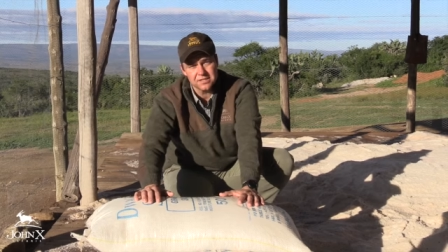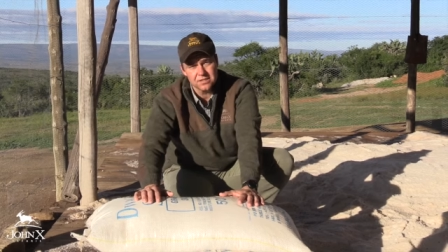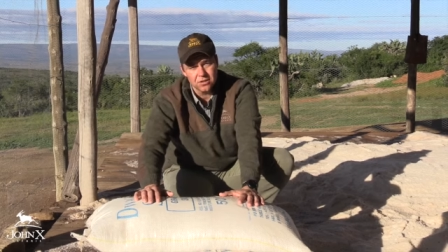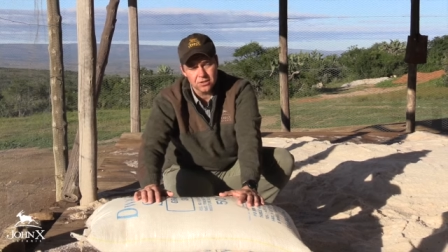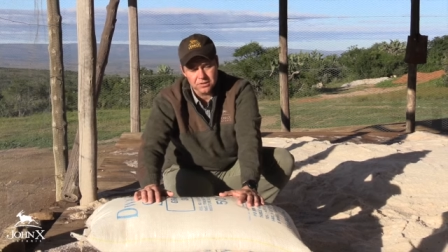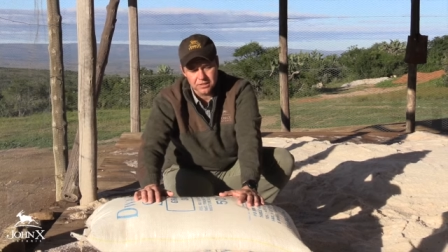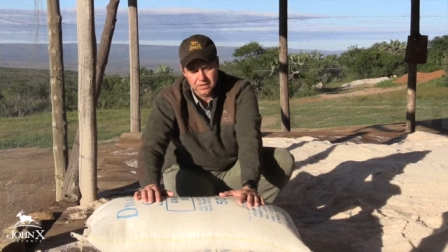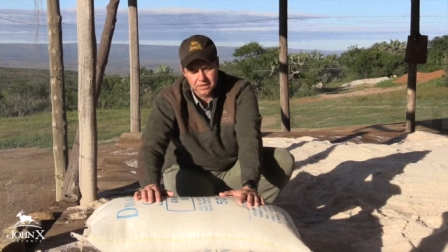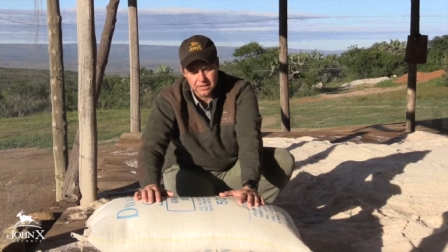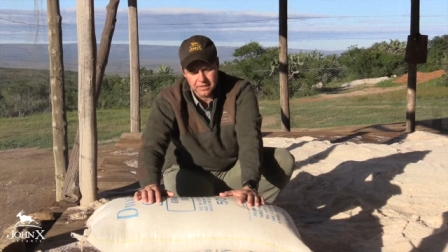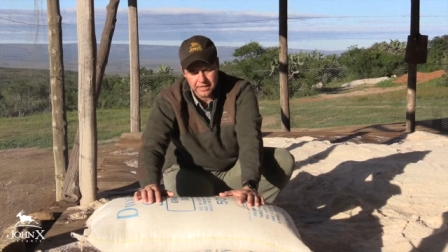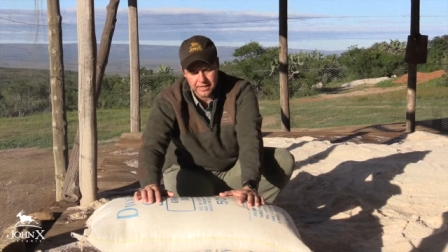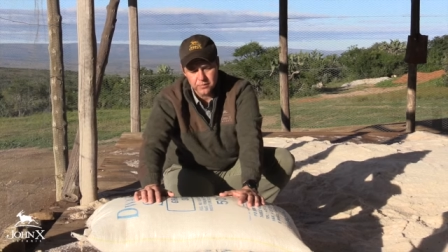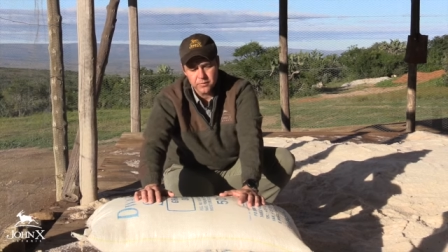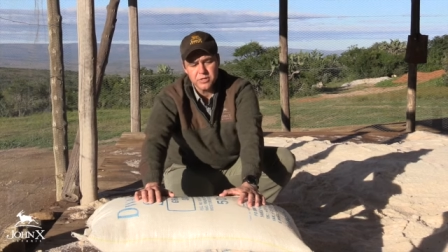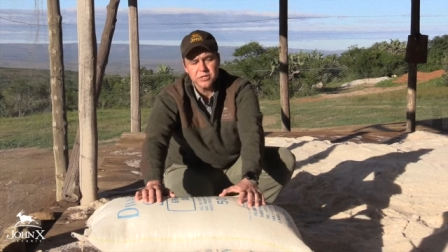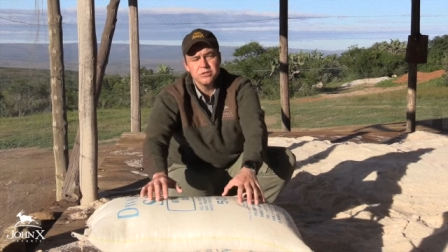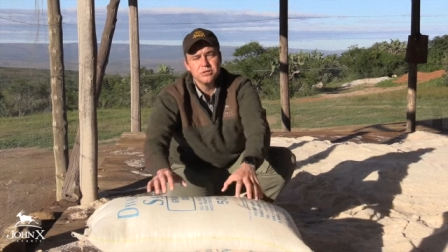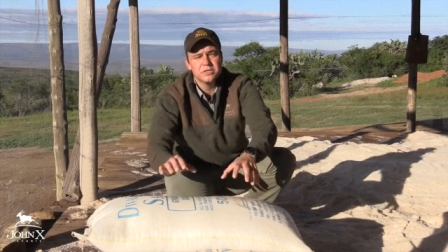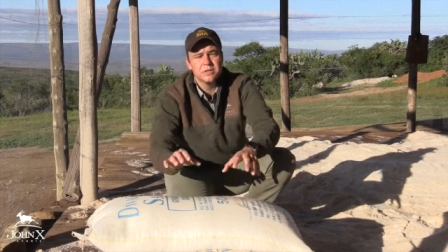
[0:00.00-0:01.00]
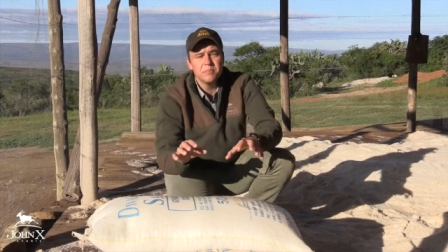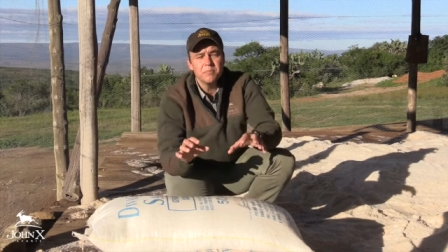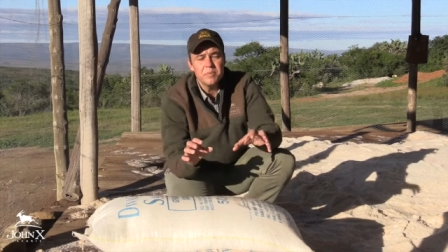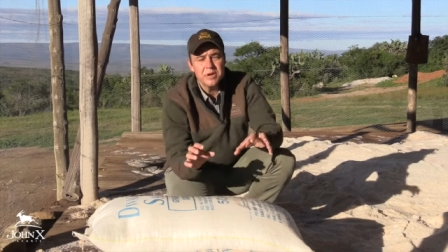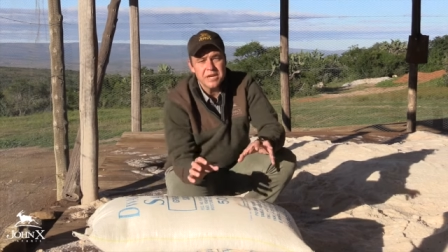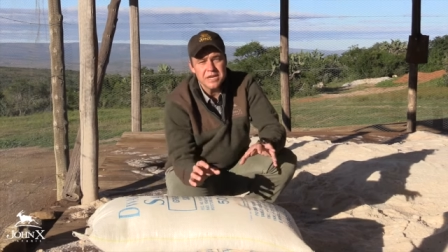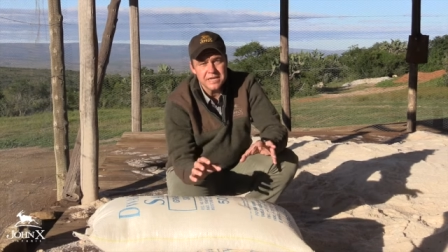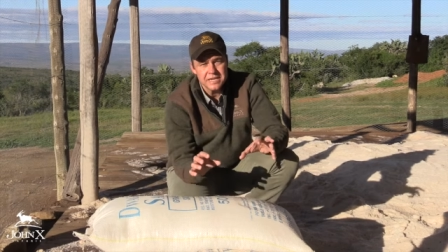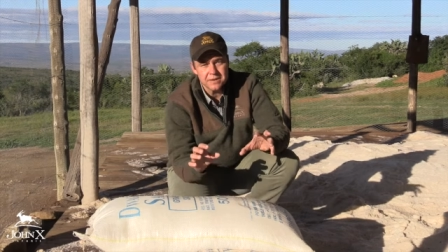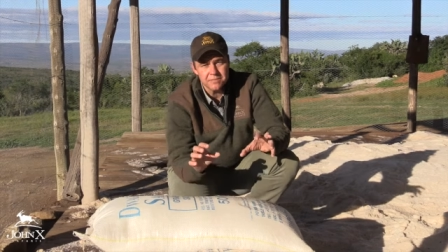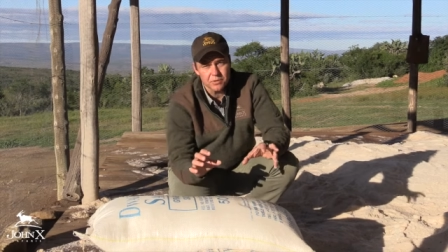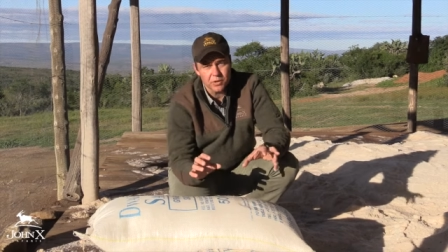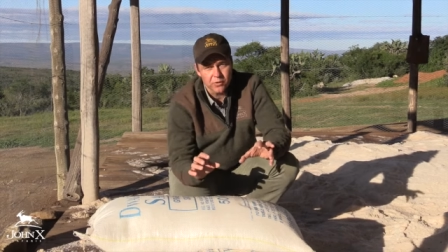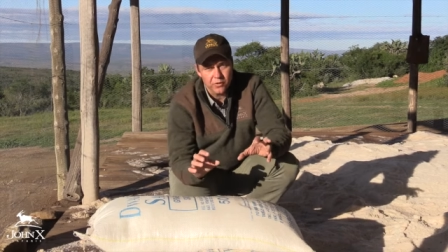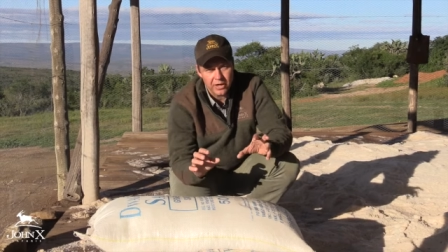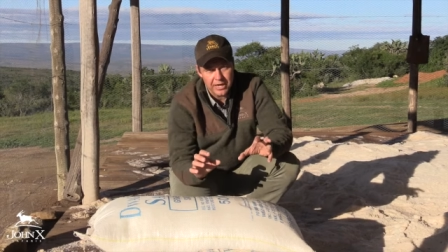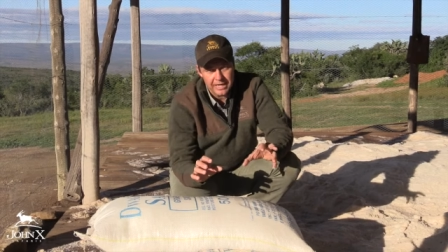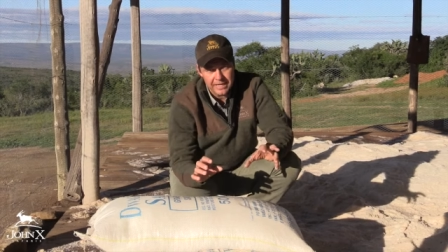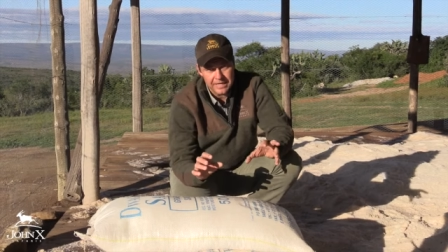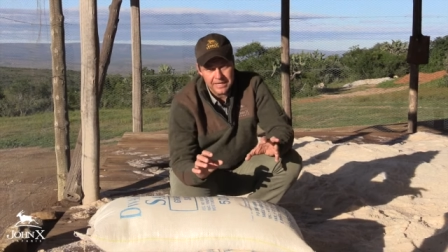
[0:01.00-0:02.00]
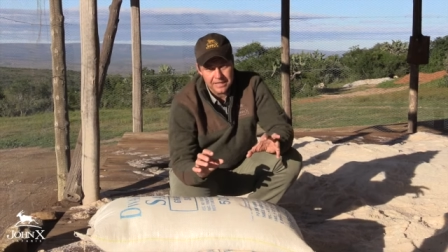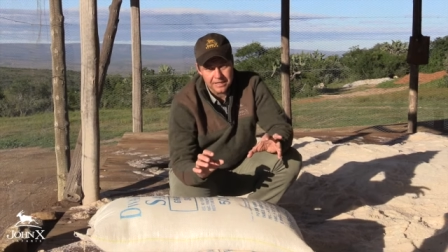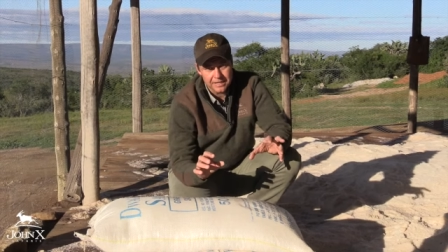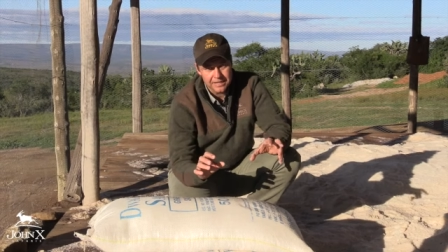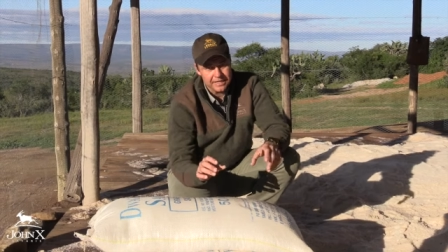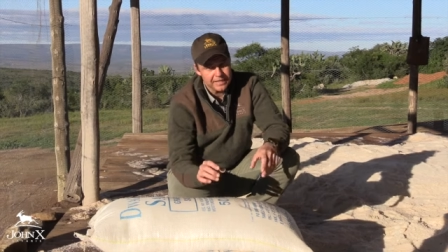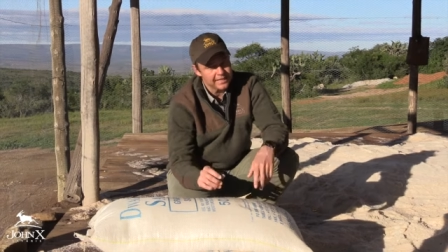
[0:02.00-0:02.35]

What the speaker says: salt and we use a medium grain.